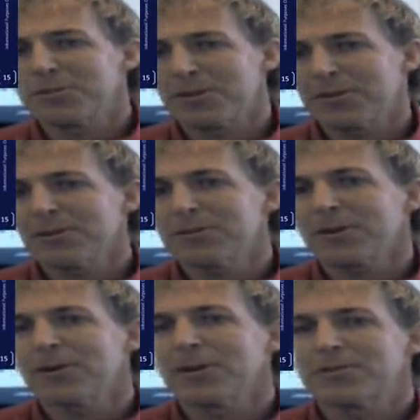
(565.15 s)

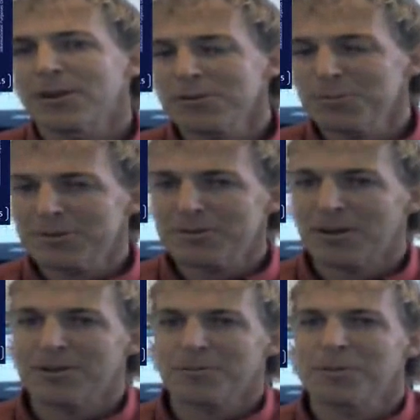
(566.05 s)
statistical adjustments
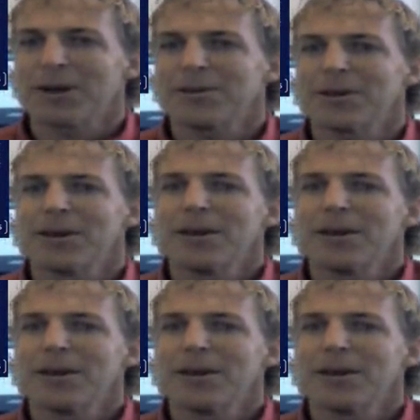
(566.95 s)
that are made